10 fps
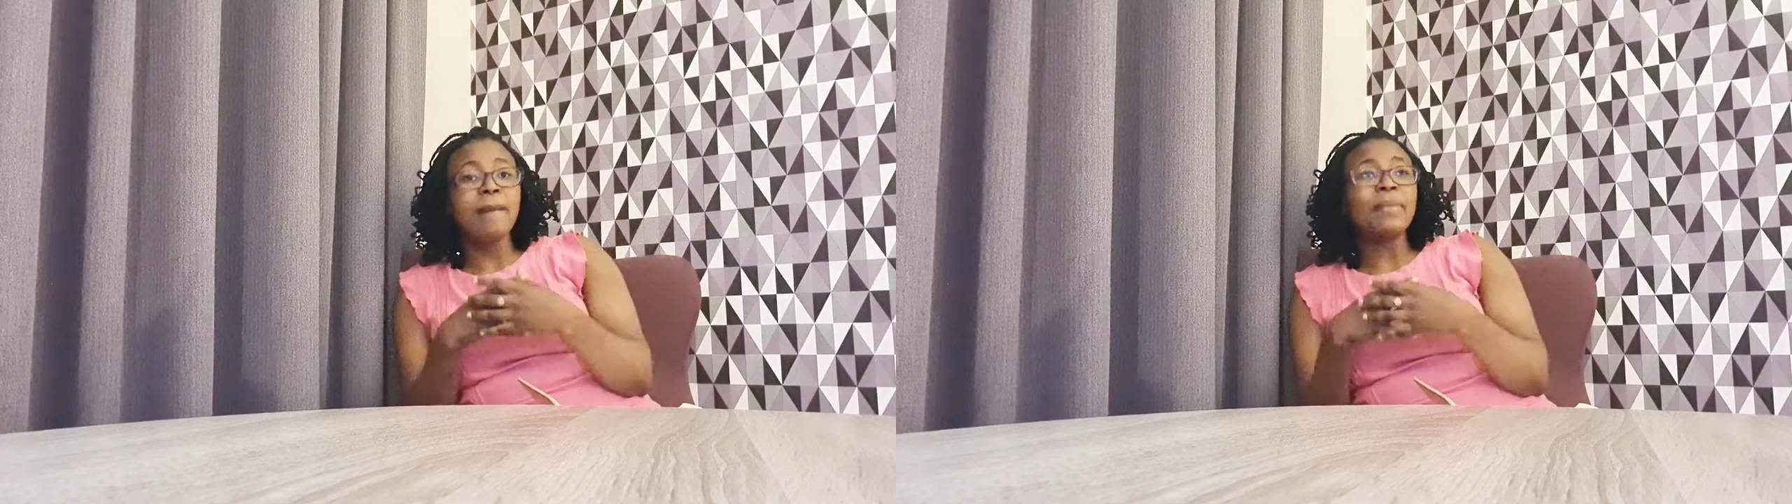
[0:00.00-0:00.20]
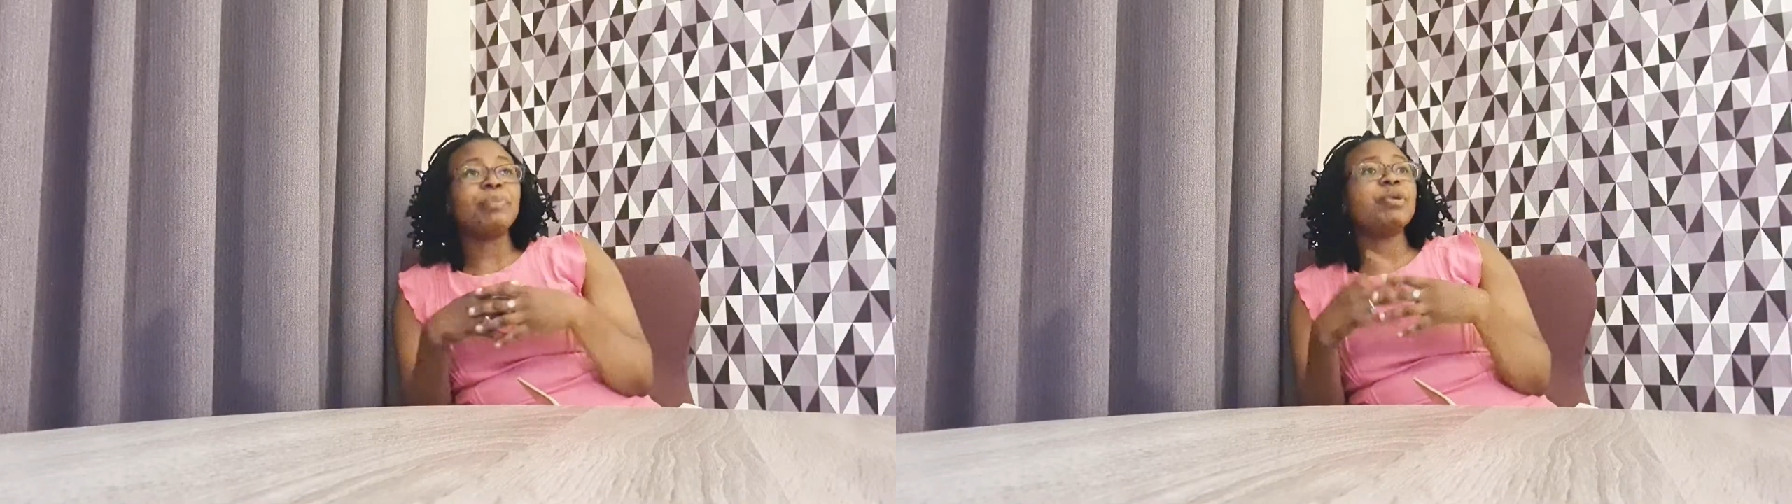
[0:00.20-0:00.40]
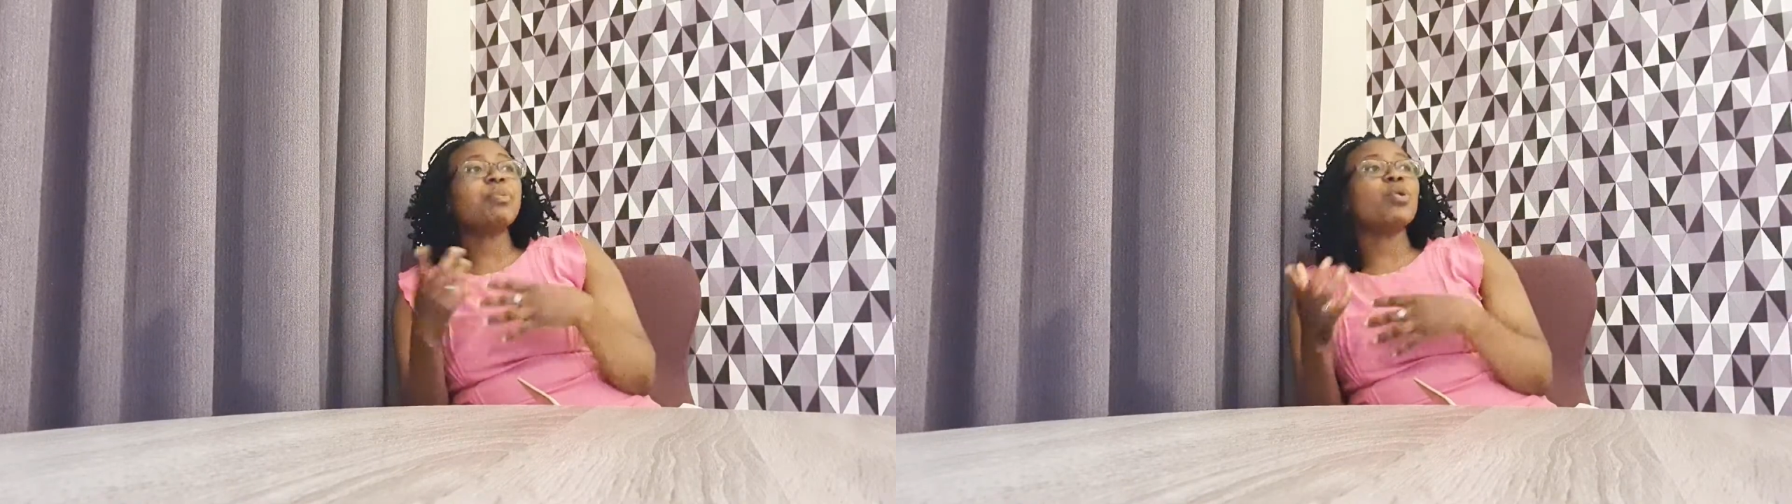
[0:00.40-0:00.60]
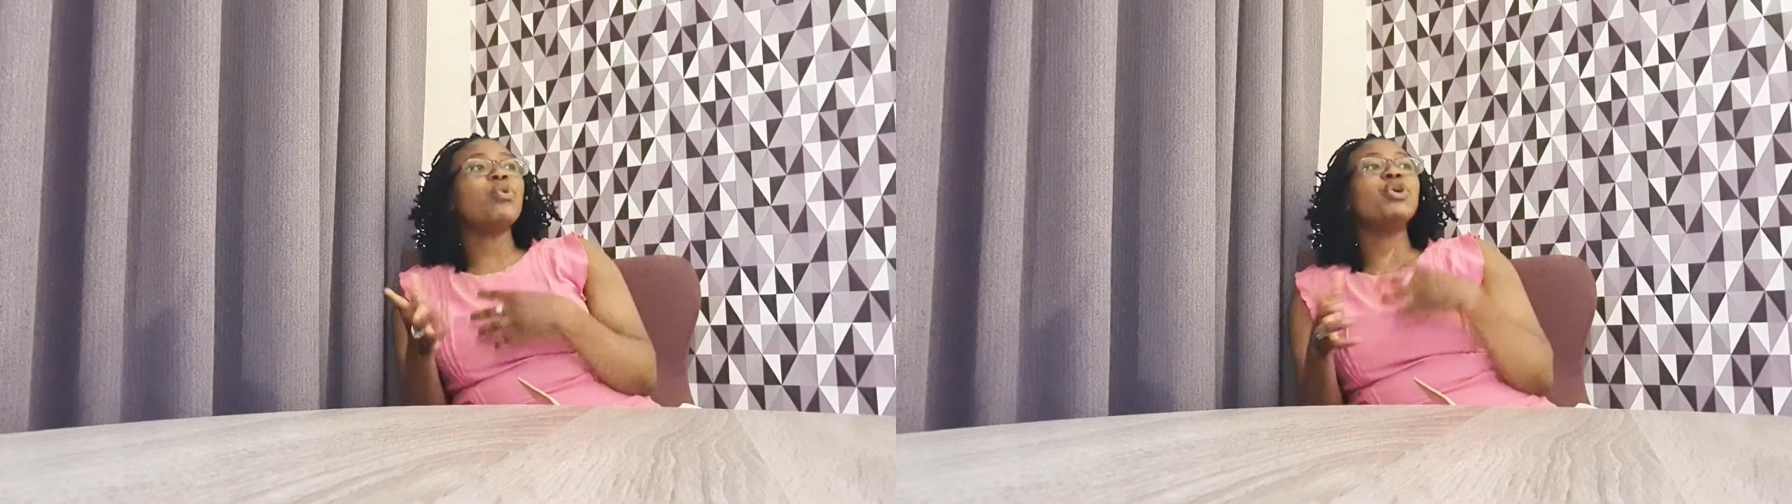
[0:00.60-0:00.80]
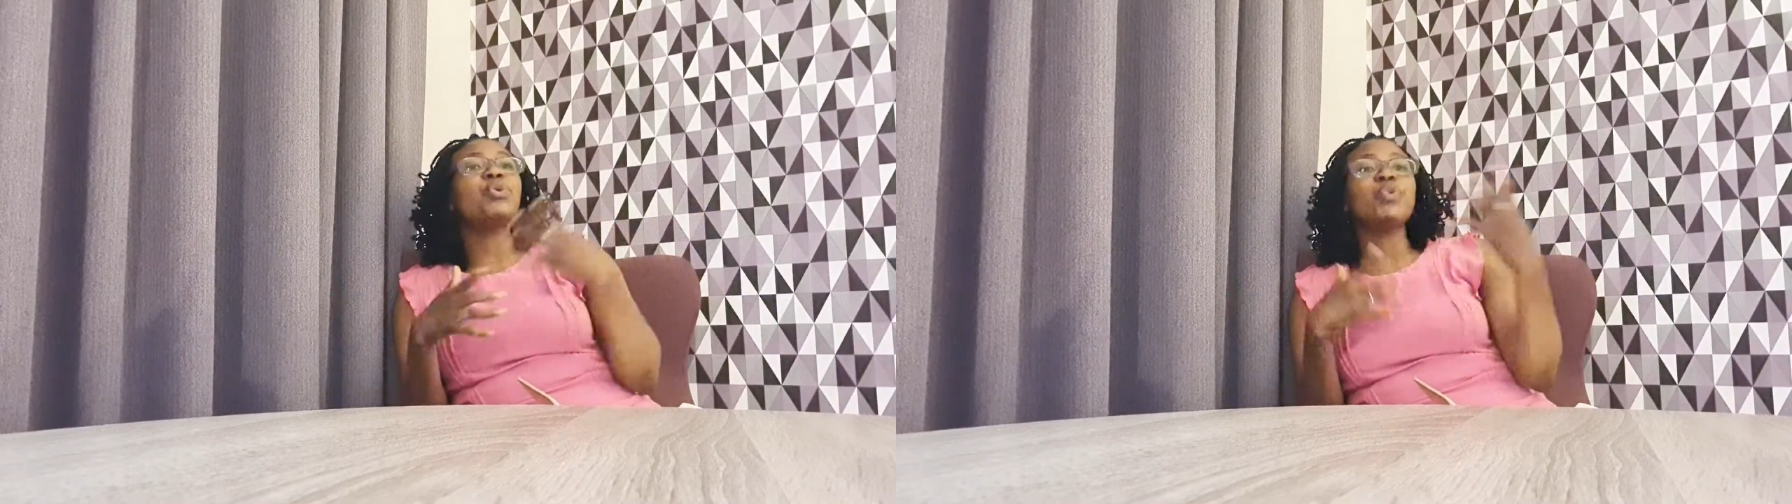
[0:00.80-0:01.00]
But people
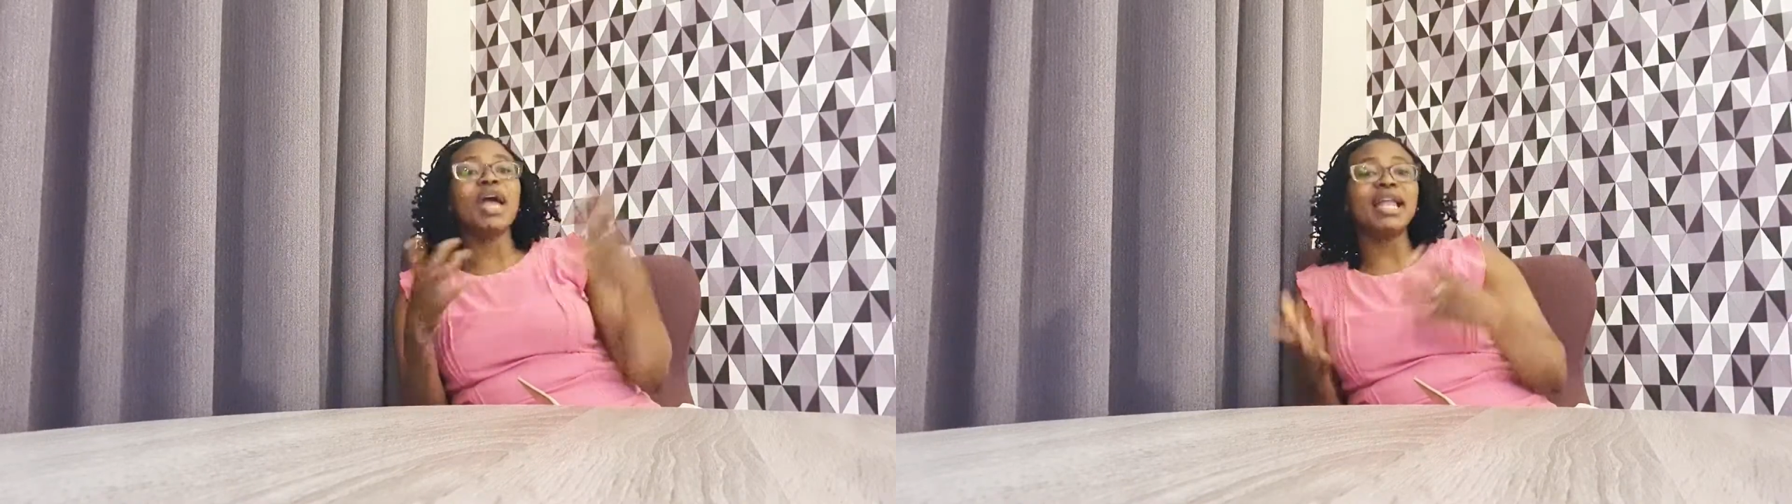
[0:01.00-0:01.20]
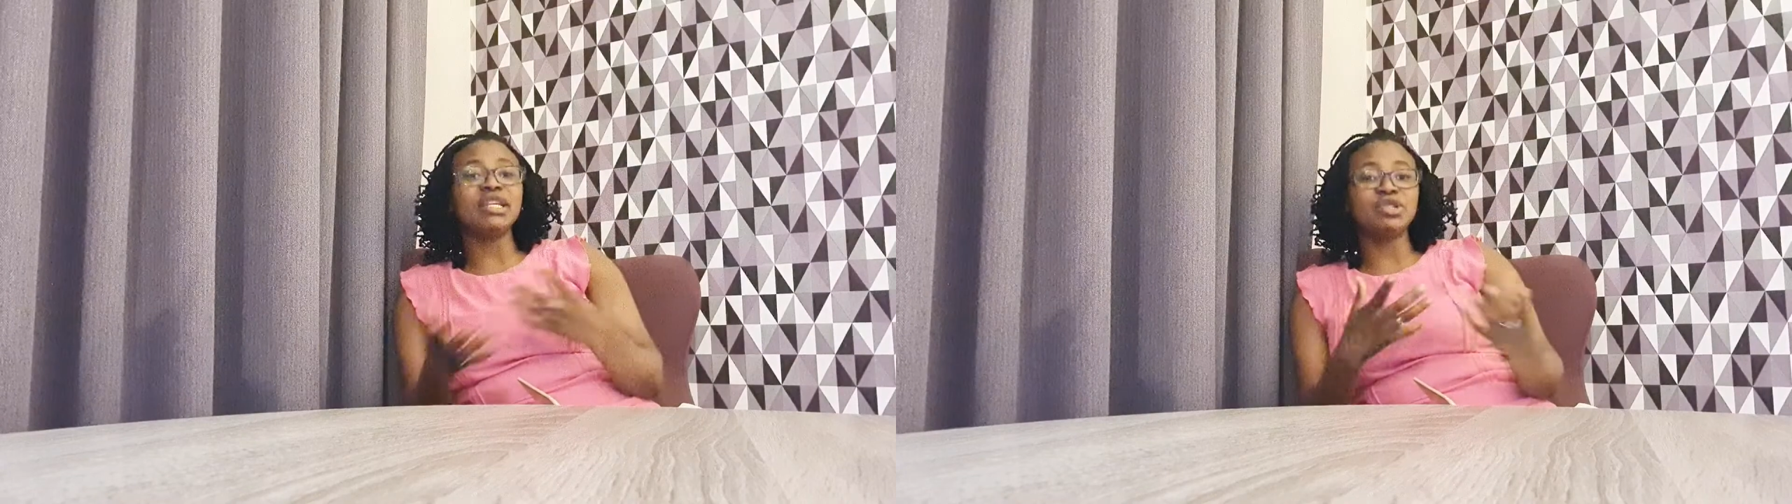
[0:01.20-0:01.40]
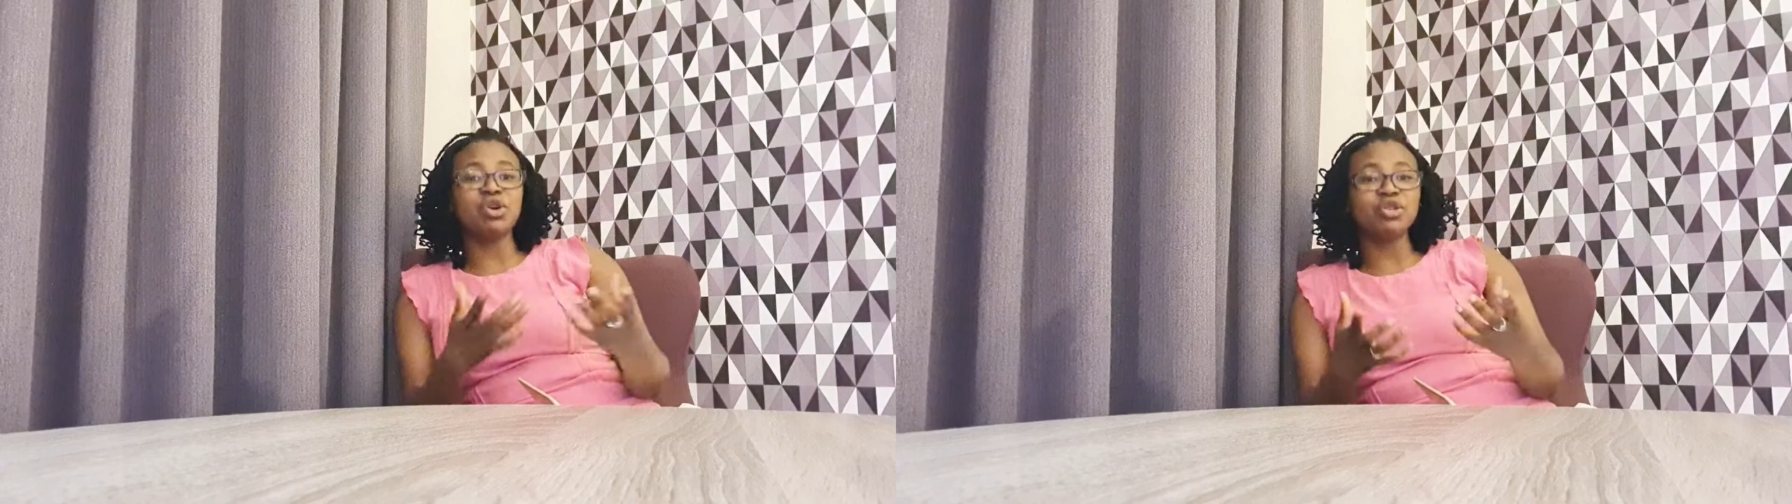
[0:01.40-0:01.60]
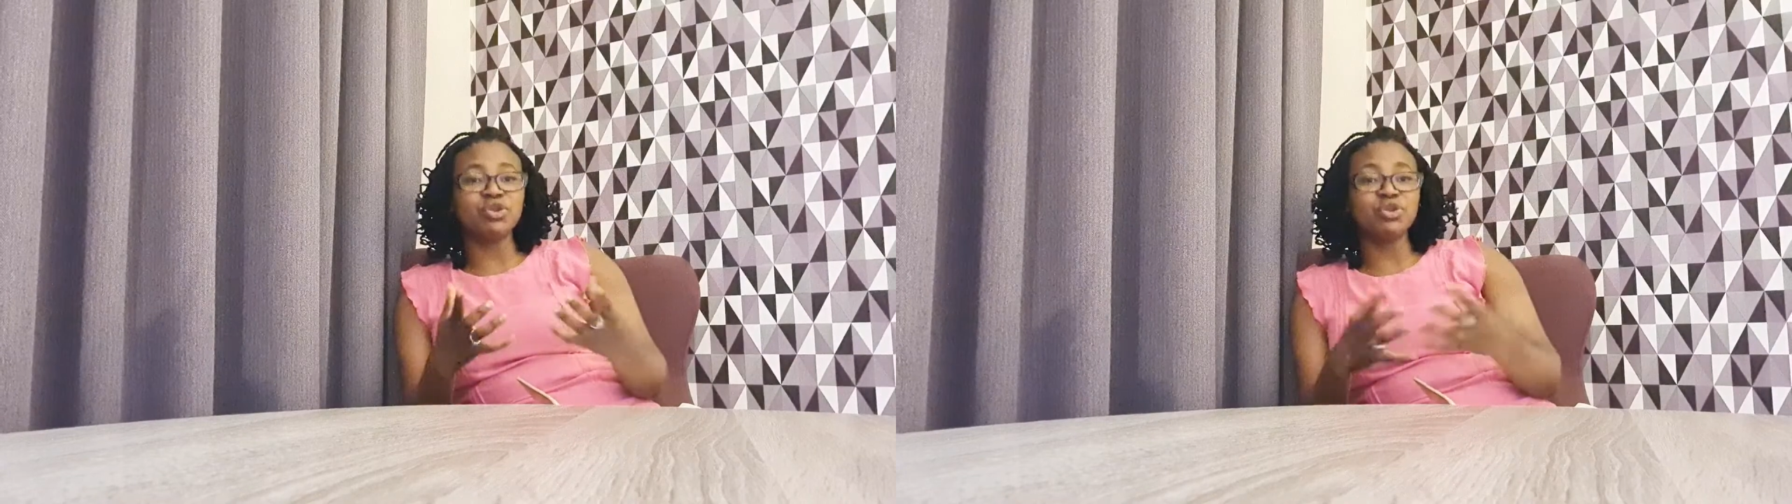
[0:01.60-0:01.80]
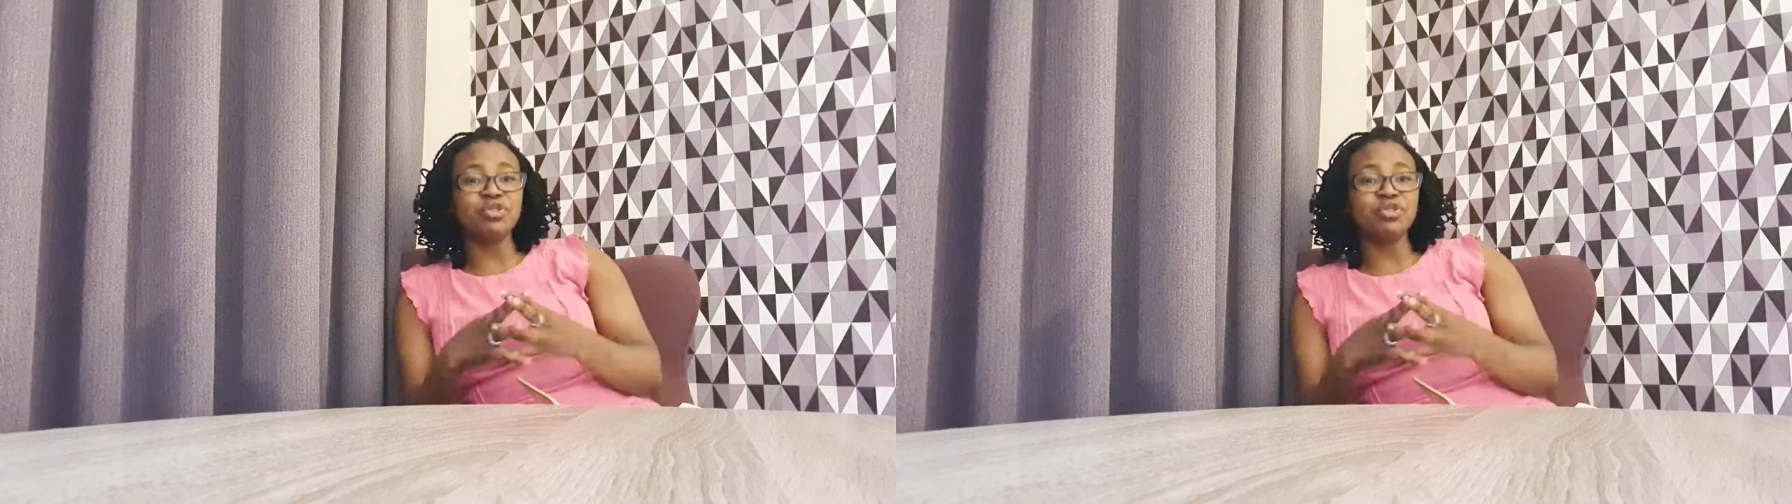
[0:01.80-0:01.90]
who you rarely talk to,